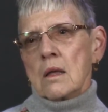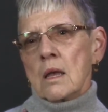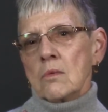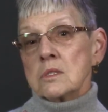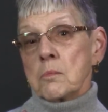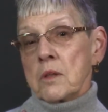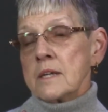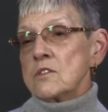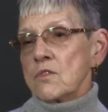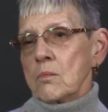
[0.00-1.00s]
It was a
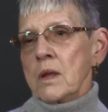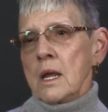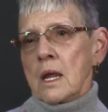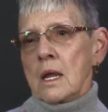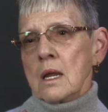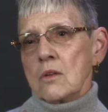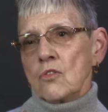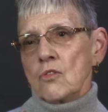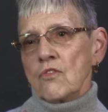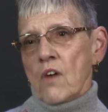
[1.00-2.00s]
place for me
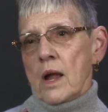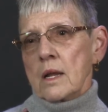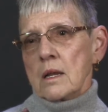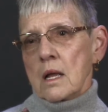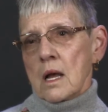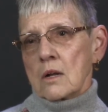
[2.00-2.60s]
to find